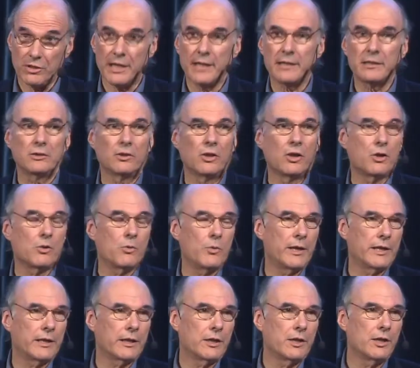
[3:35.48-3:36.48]
got a long
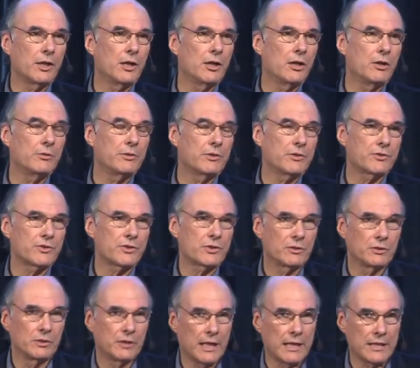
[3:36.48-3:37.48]
way to go, and there's
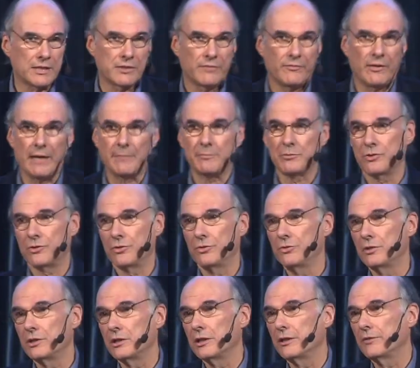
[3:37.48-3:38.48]
still lots of
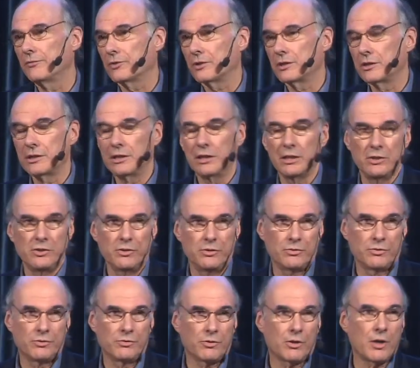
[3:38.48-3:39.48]
opportunity for
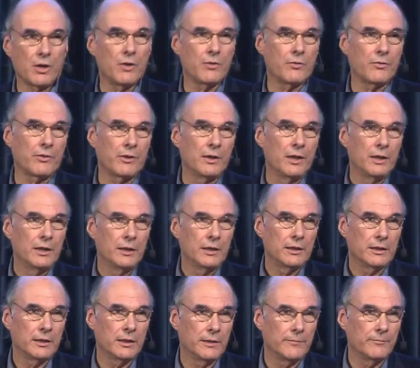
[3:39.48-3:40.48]
continued growth.
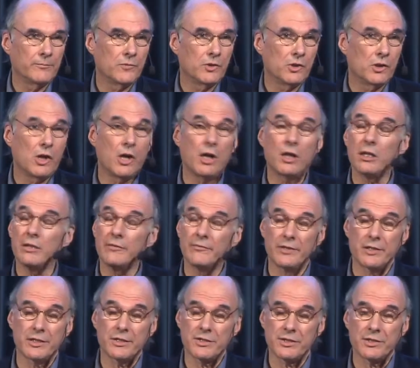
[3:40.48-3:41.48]
All of
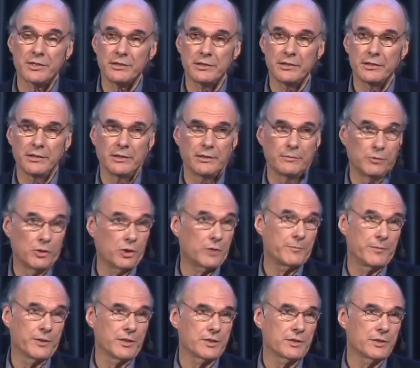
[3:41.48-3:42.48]
us in the book
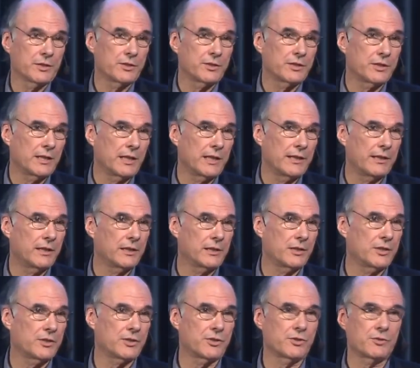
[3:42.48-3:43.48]
business, and I think
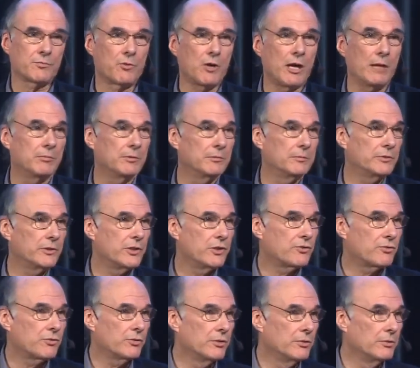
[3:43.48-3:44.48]
this is probably
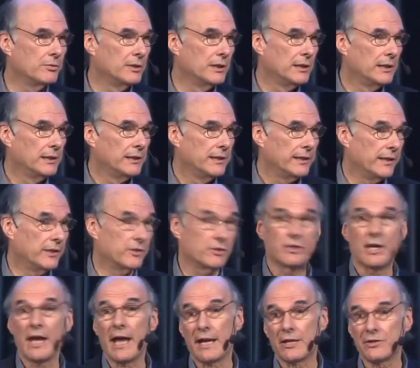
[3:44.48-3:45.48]
true
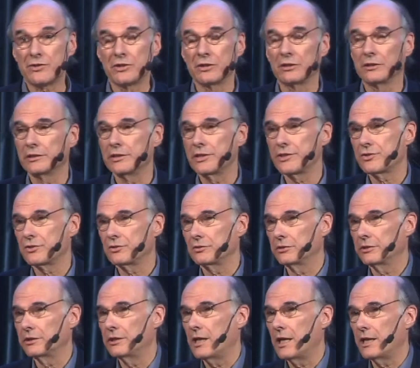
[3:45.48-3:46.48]
internationally,
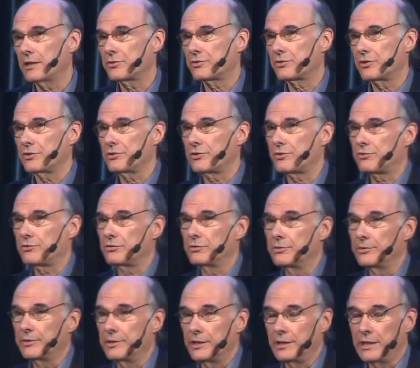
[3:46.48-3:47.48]
certainly not just
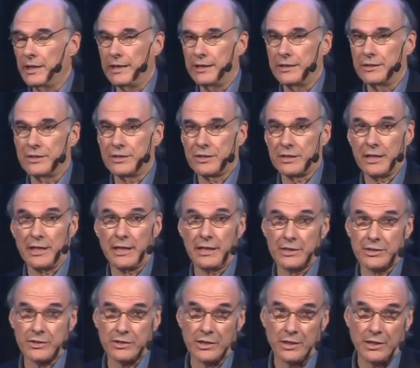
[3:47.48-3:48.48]
true in the United
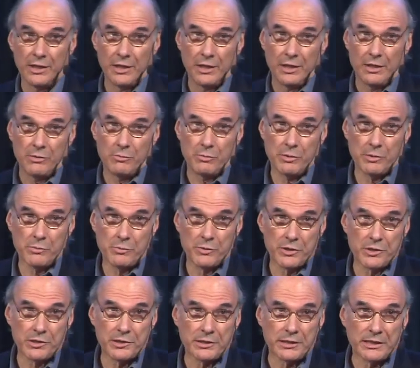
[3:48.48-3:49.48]
States,
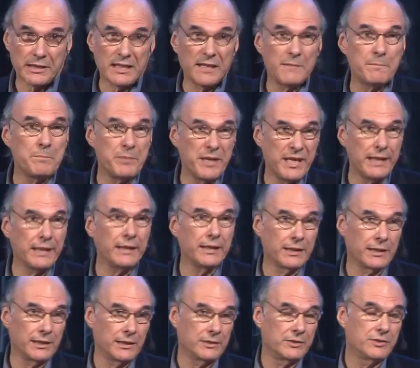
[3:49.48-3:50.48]
we're
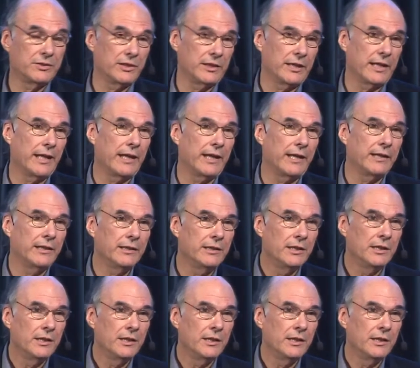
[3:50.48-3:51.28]
competing today